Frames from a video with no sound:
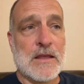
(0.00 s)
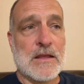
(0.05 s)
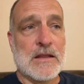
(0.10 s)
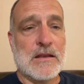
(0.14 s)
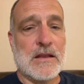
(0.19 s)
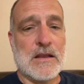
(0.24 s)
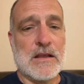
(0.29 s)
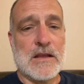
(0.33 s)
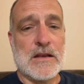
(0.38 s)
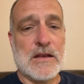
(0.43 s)

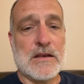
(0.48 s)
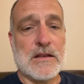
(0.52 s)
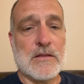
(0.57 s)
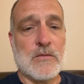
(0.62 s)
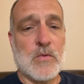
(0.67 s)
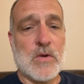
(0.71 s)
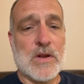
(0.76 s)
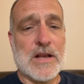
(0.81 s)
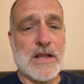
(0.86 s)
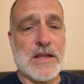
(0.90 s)
until you get to the
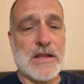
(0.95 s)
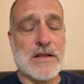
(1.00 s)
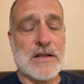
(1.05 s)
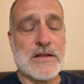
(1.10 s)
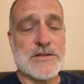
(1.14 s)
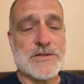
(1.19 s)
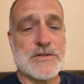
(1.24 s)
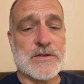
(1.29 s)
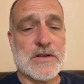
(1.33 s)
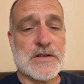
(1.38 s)
one-lane
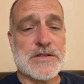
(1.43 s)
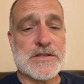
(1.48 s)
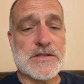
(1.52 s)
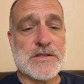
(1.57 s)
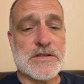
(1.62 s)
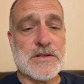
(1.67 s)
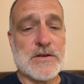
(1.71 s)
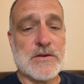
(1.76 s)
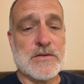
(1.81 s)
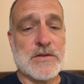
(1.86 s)
construction
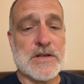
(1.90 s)
zone.